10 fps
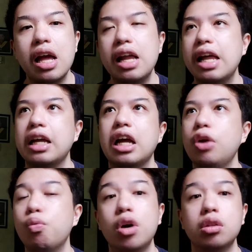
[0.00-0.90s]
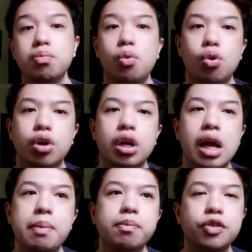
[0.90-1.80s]
Like I want more.
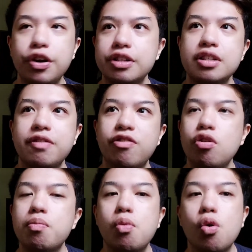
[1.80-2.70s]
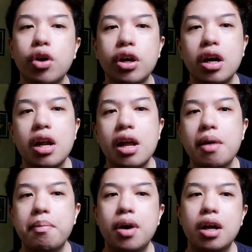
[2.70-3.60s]
I'm thirsty for more.
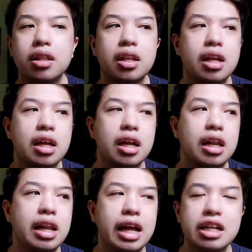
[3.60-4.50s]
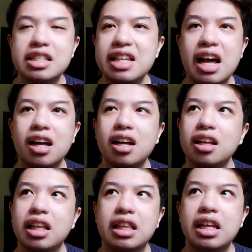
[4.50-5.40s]
But like Zack
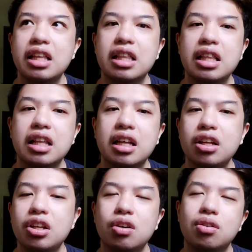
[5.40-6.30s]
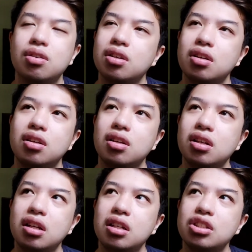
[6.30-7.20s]
did, you know,
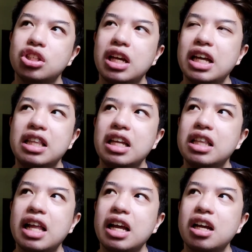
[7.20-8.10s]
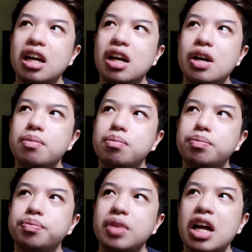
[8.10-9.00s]
he did like
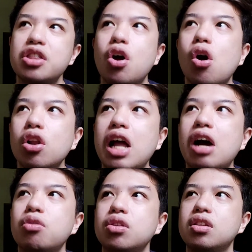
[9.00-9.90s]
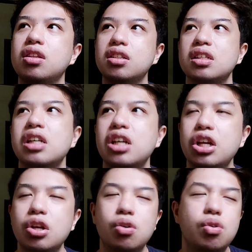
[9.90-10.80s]
um an all out,
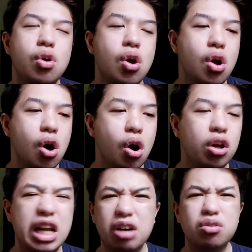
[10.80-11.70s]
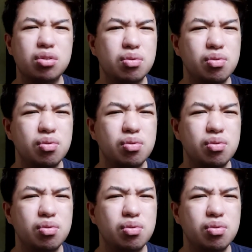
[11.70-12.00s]
you know, all out